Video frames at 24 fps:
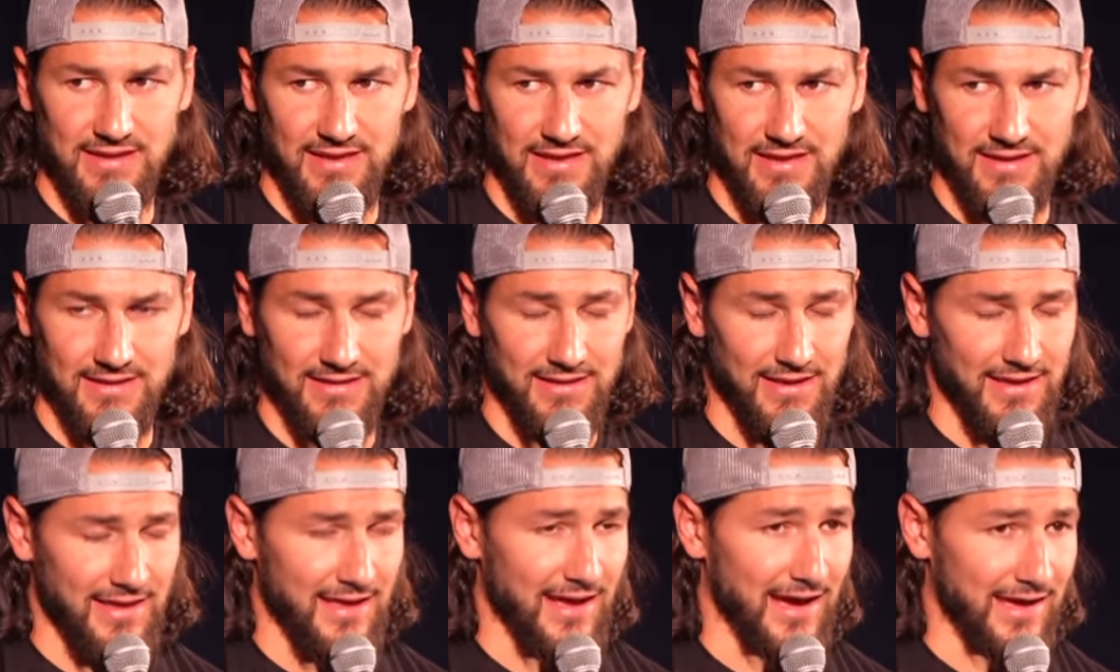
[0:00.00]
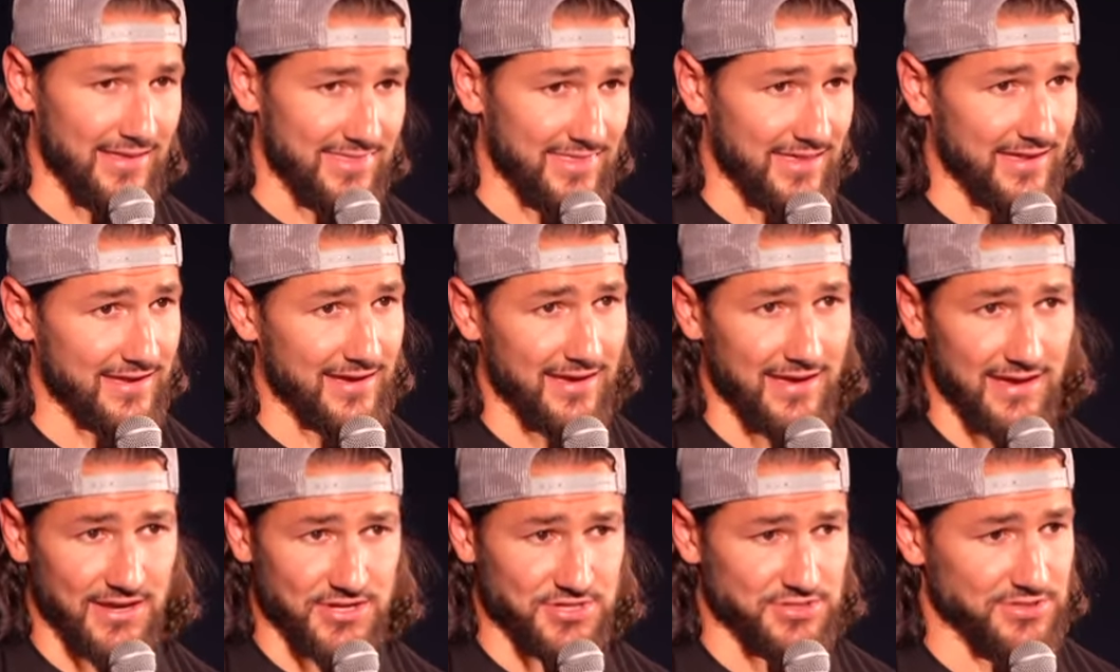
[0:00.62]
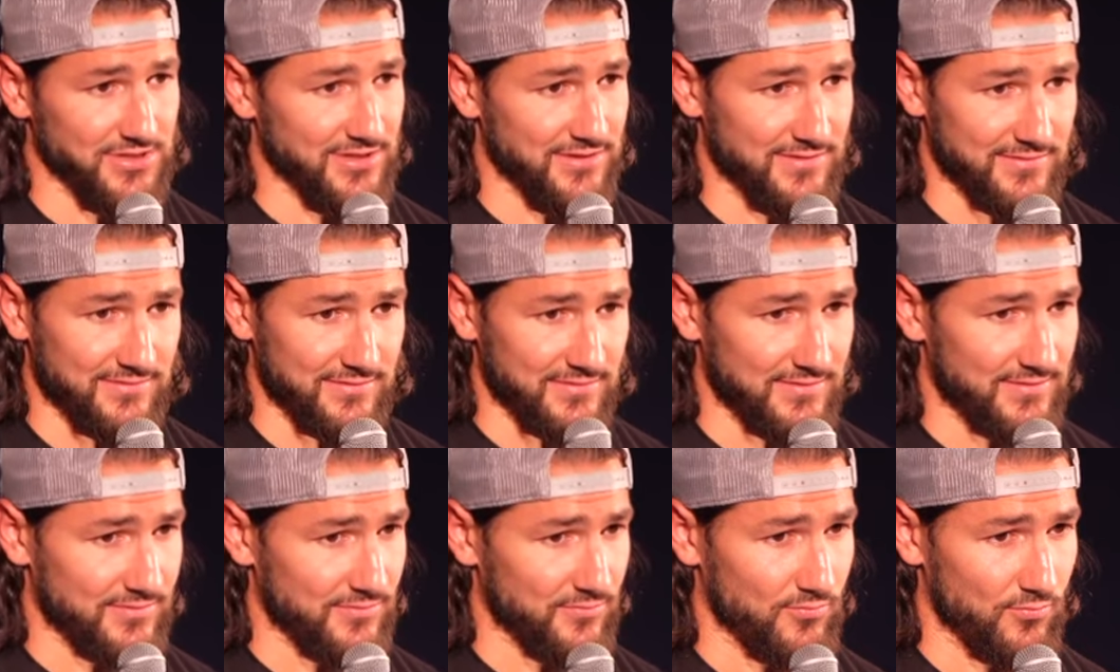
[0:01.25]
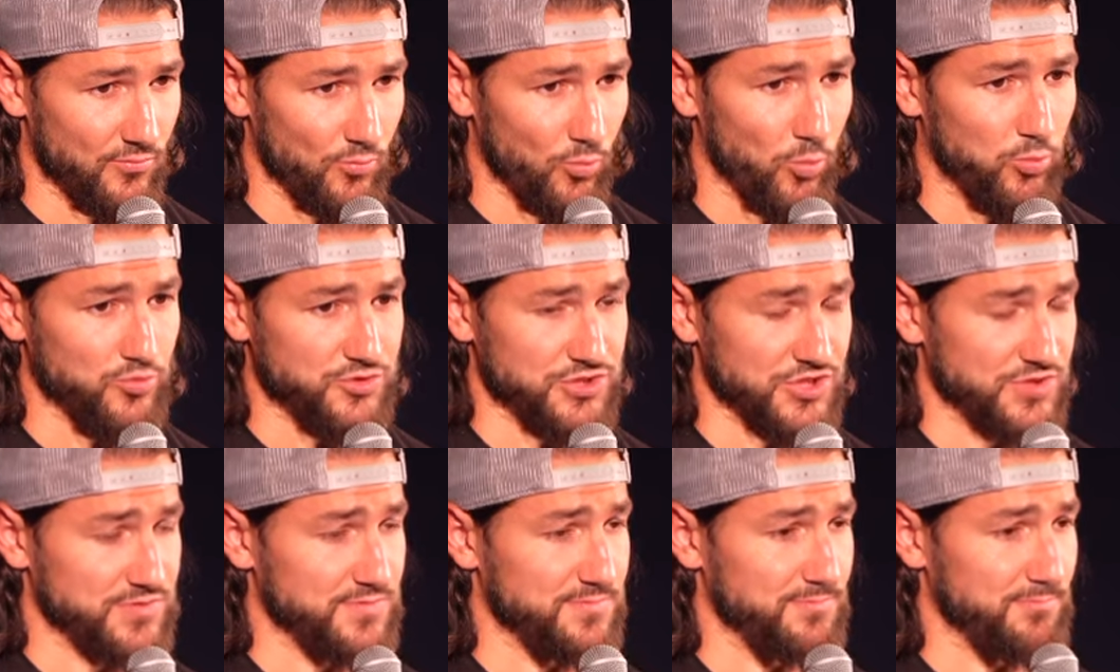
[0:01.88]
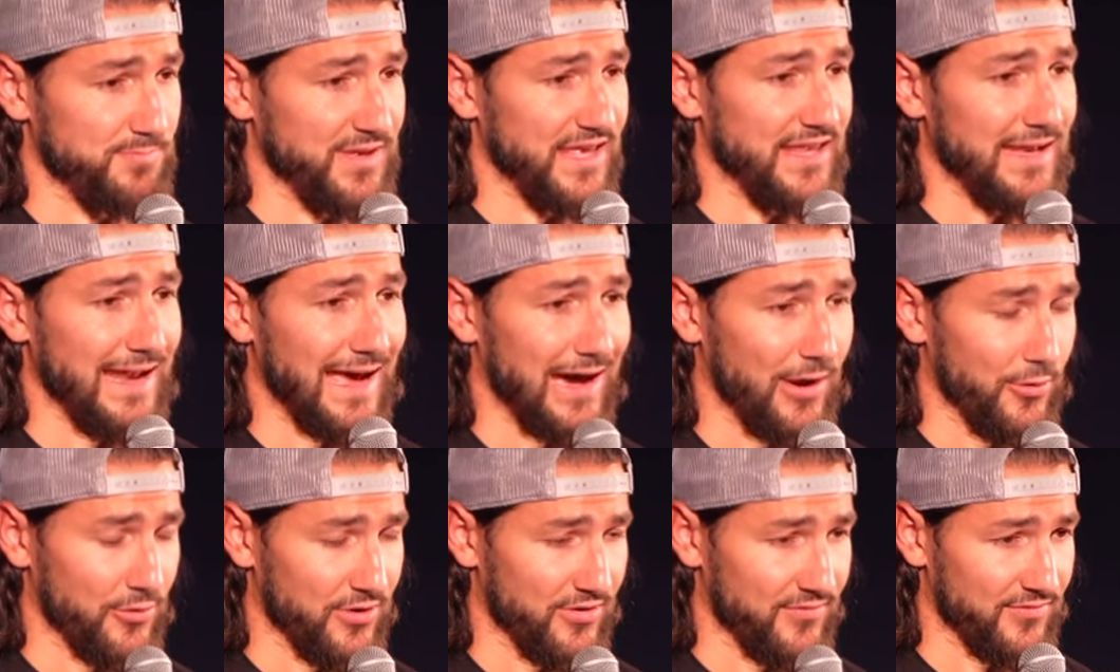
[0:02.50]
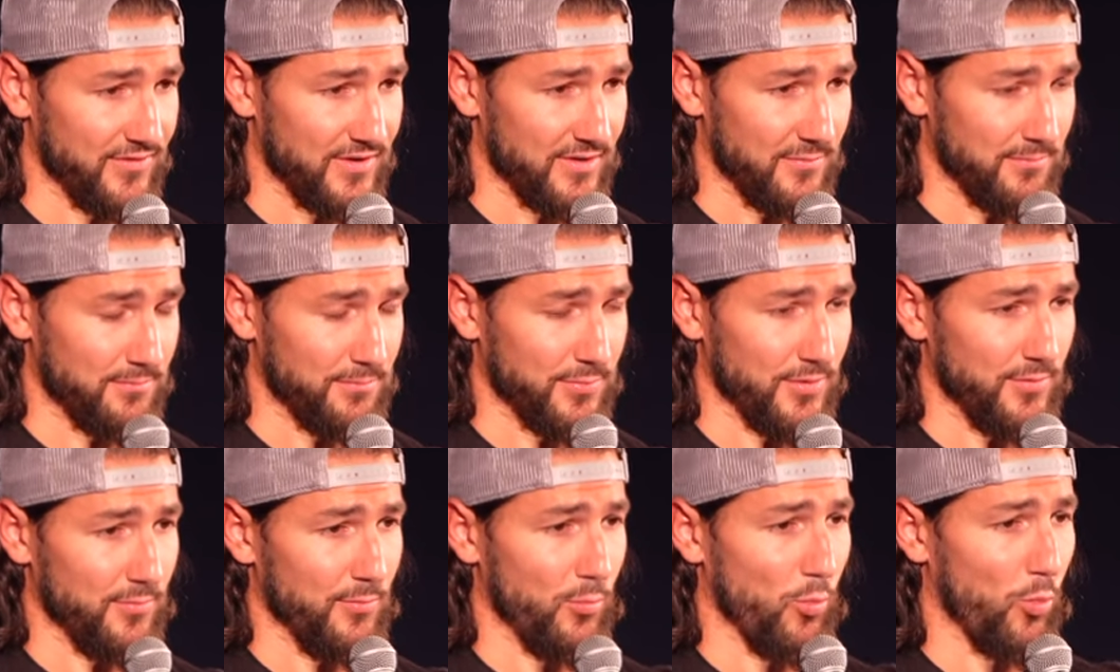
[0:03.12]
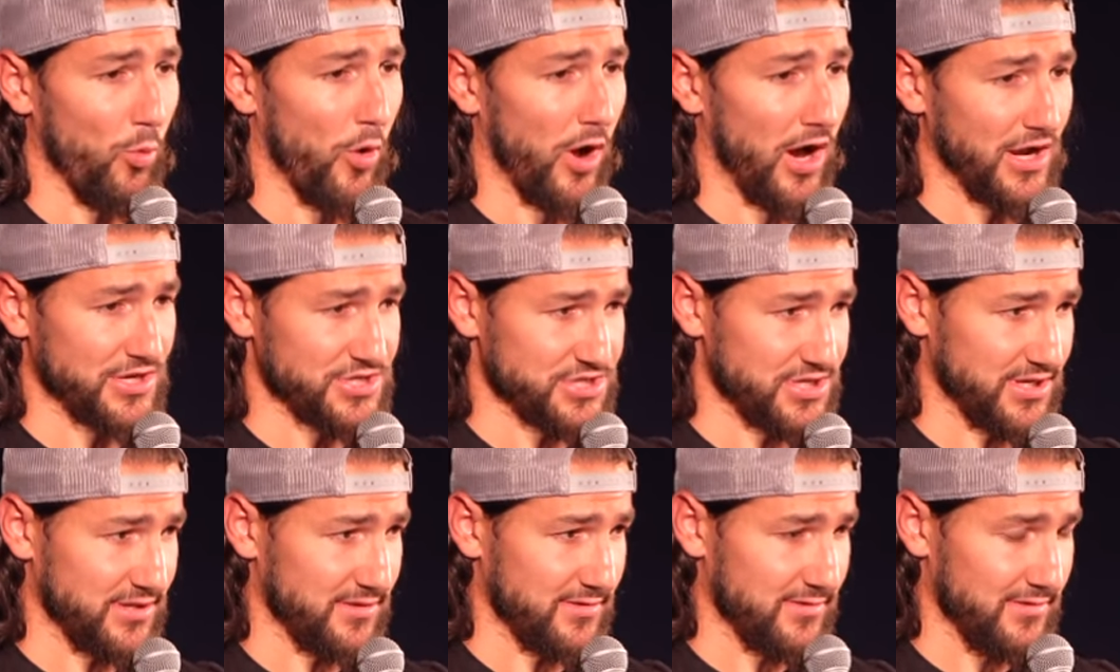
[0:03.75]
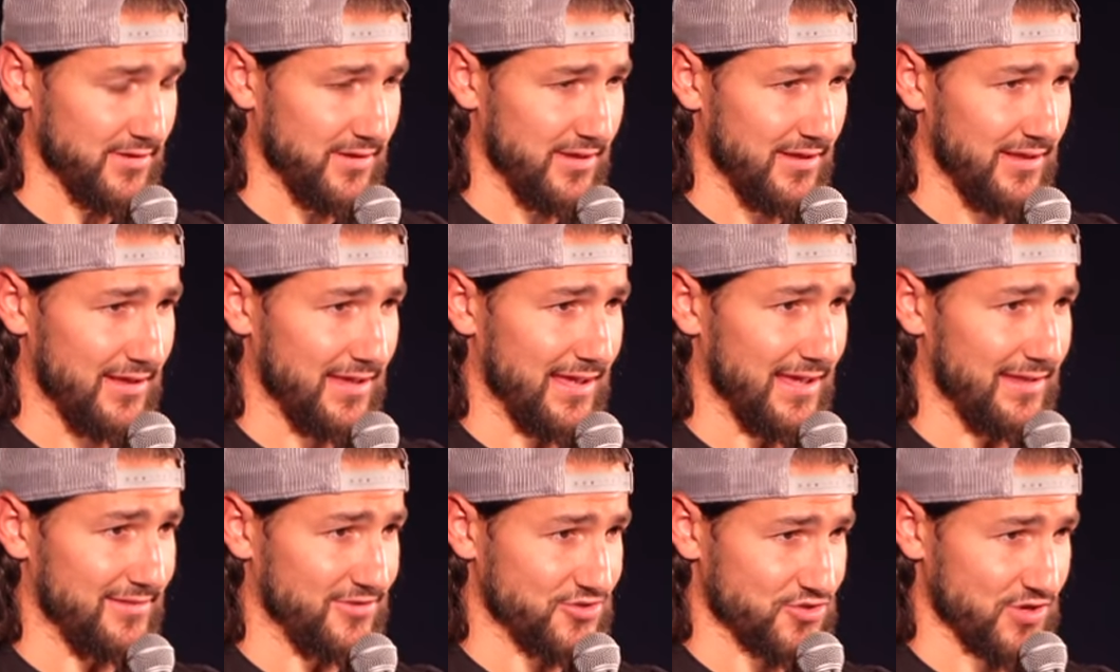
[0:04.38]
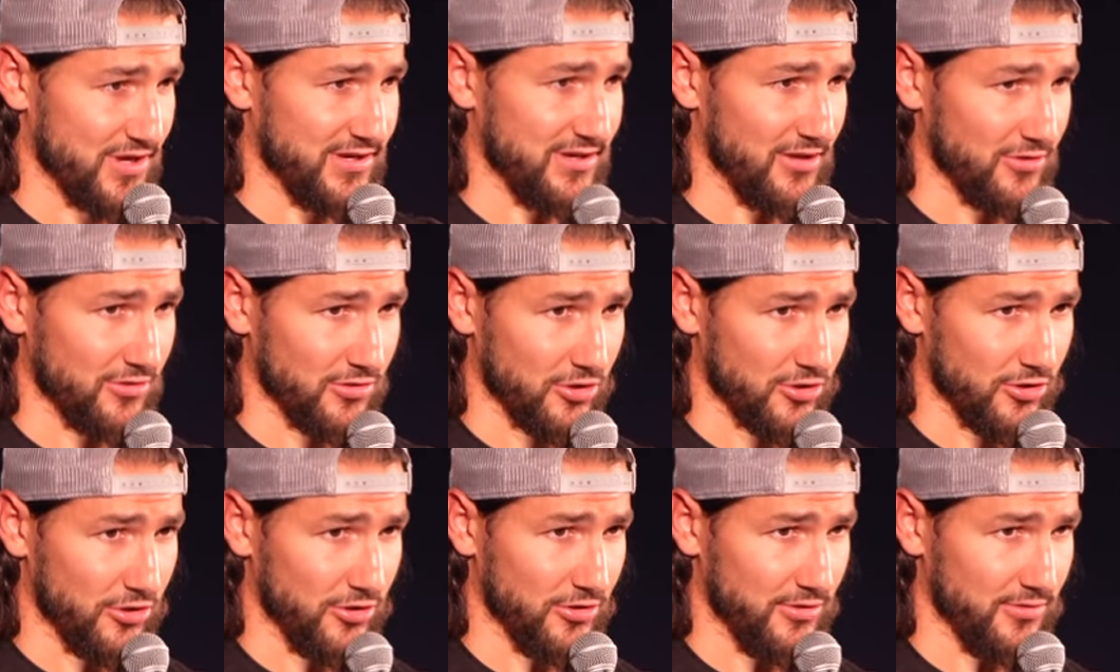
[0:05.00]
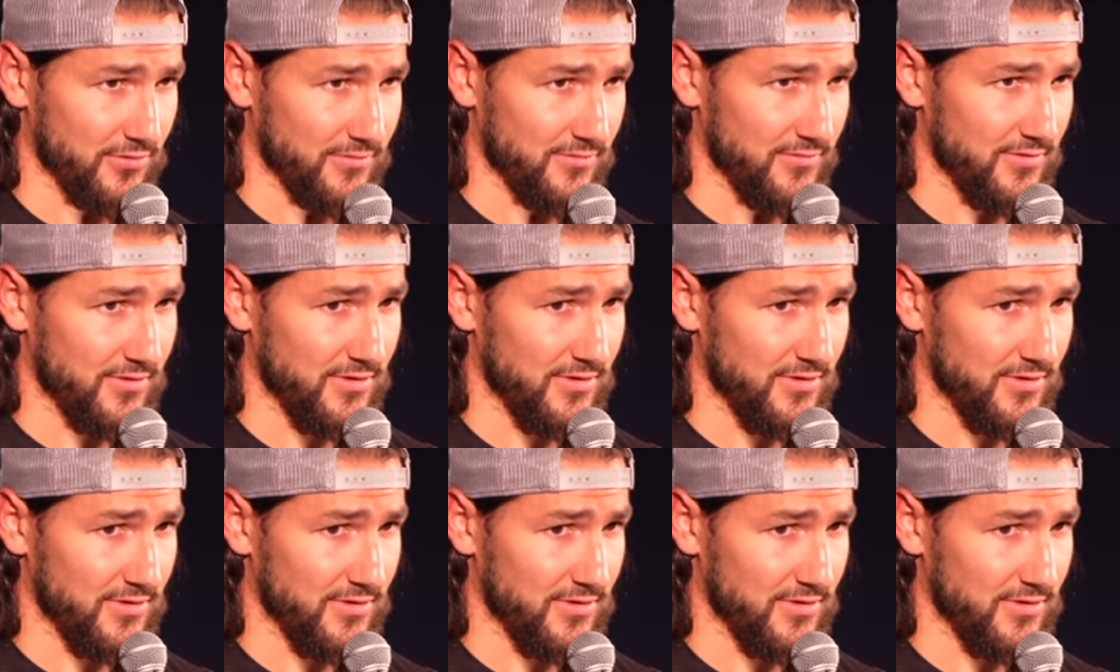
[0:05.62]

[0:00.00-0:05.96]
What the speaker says: And I think I actually just being out of it, but watching and trying to learn,